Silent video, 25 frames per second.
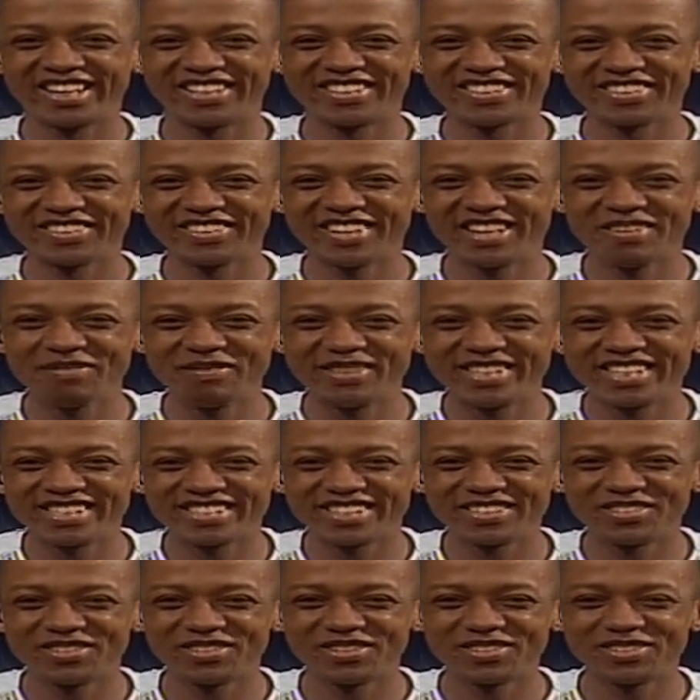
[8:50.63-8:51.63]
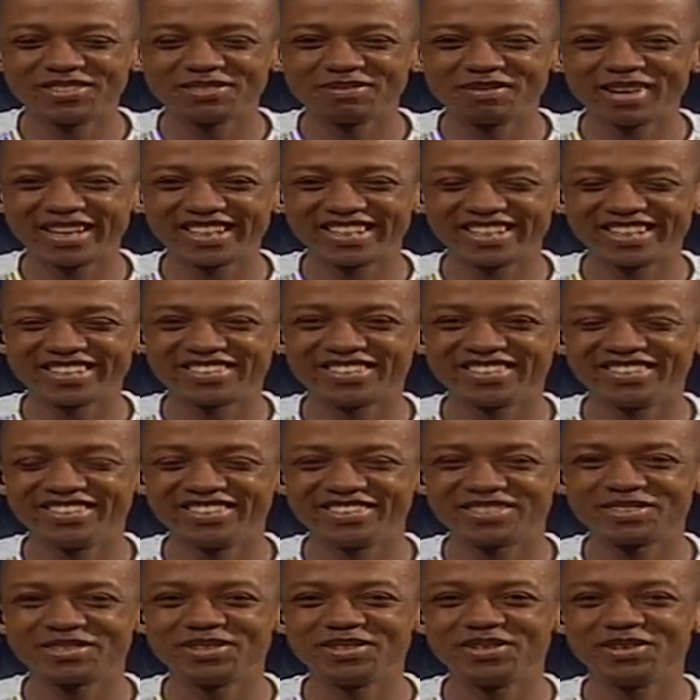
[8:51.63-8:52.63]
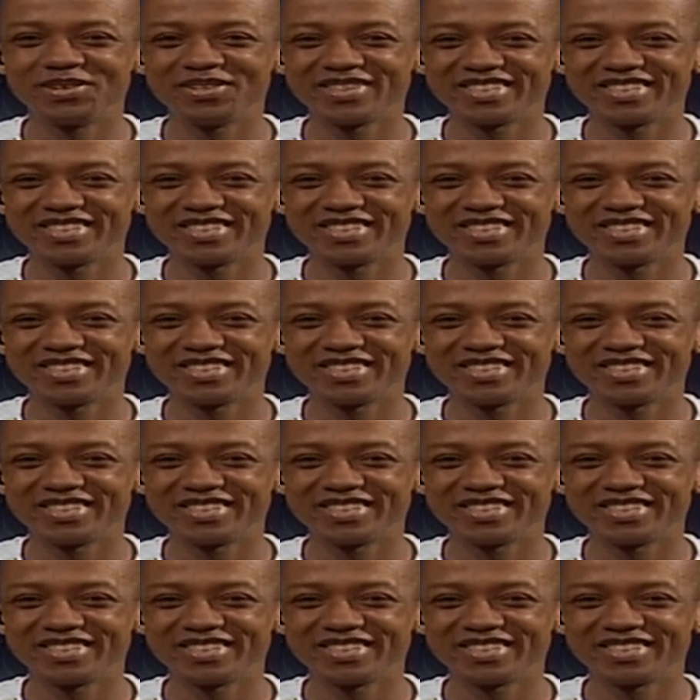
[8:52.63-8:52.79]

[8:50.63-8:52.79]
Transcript: so let me just introduce my guest in the studio.